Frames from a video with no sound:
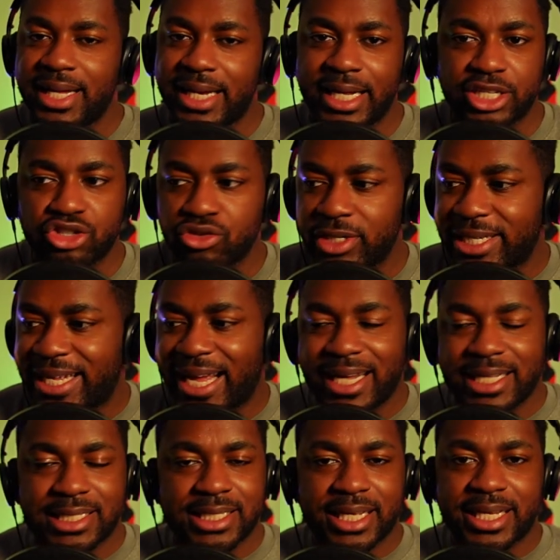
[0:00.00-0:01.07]
And that tree
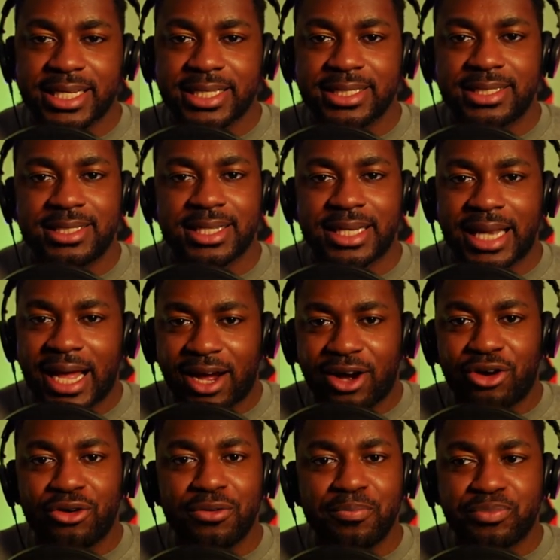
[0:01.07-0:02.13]
cascades.
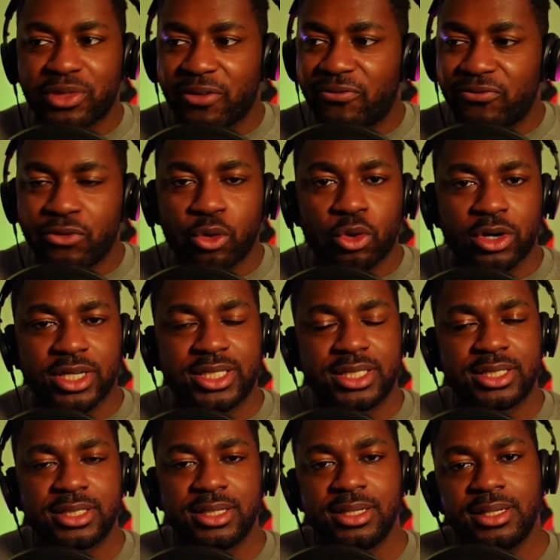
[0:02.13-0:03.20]
Now the
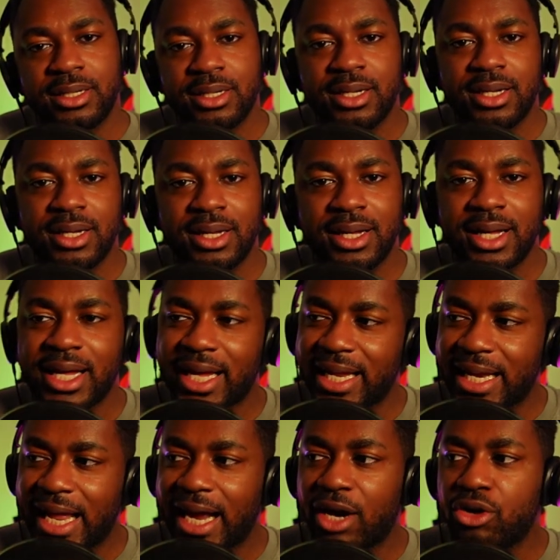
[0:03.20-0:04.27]
forest.
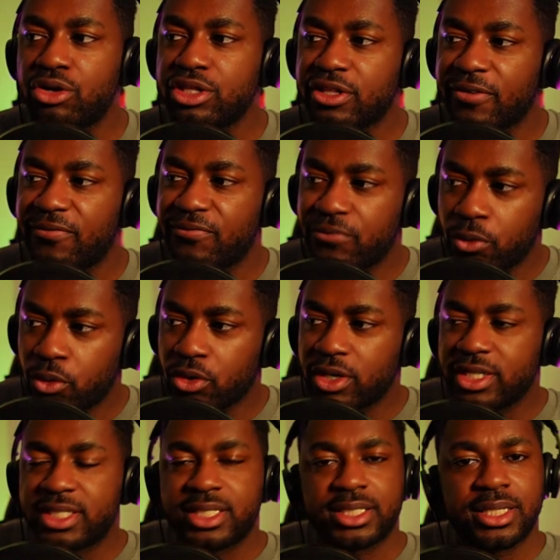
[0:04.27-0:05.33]
And now the
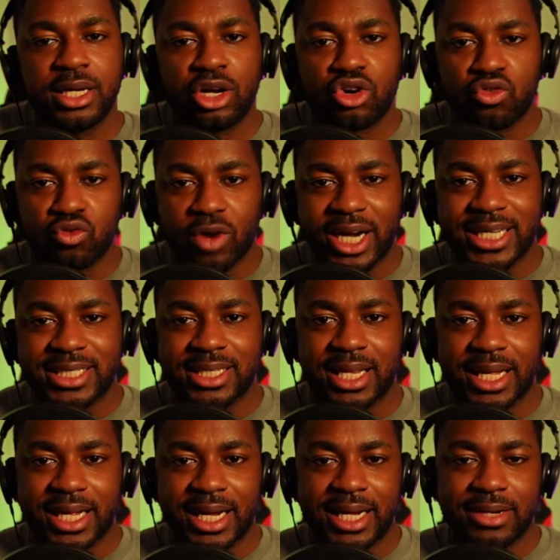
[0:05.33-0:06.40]
forest writes
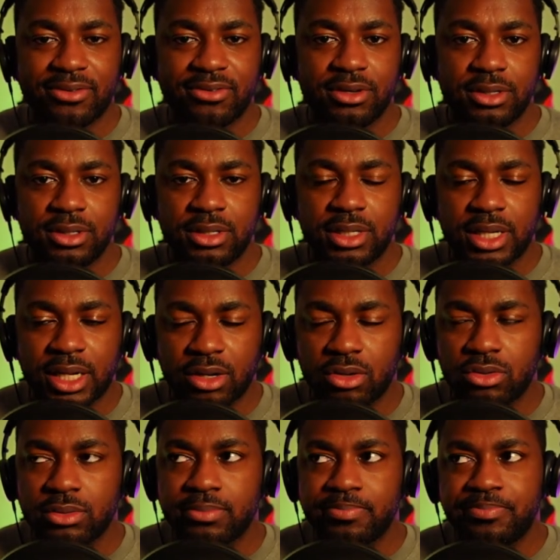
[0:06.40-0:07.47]
like I
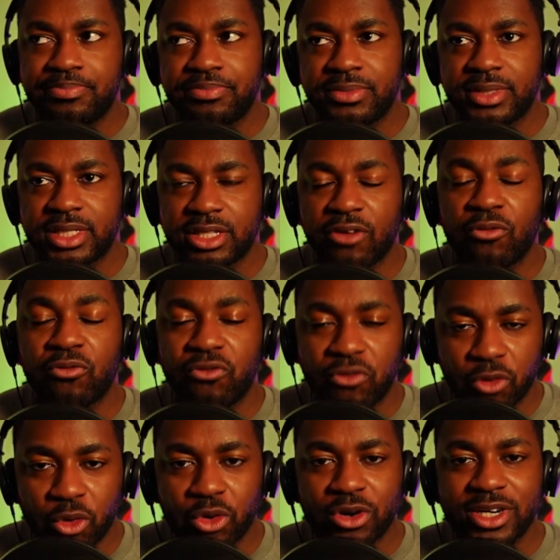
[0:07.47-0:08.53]
the
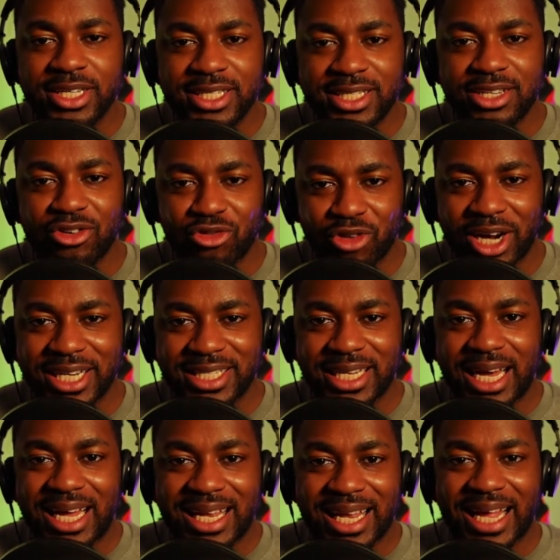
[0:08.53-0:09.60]
forest writes
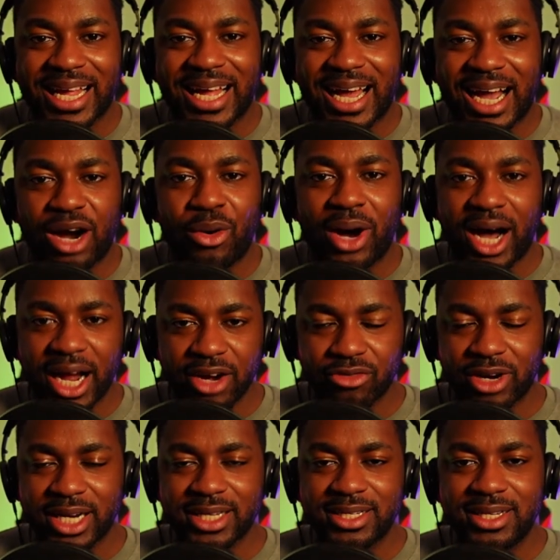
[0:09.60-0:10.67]
like how I
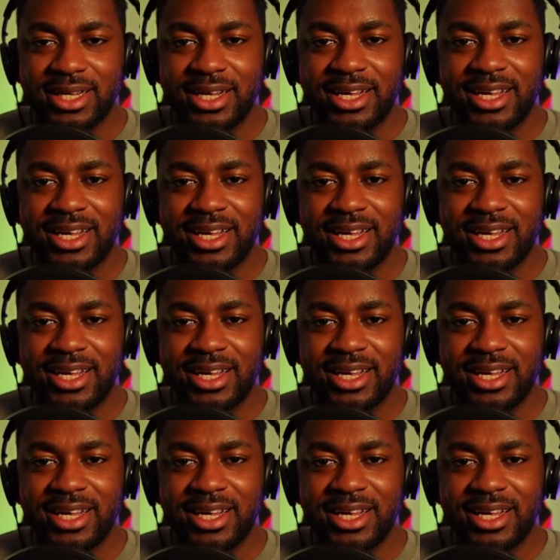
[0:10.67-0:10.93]
write.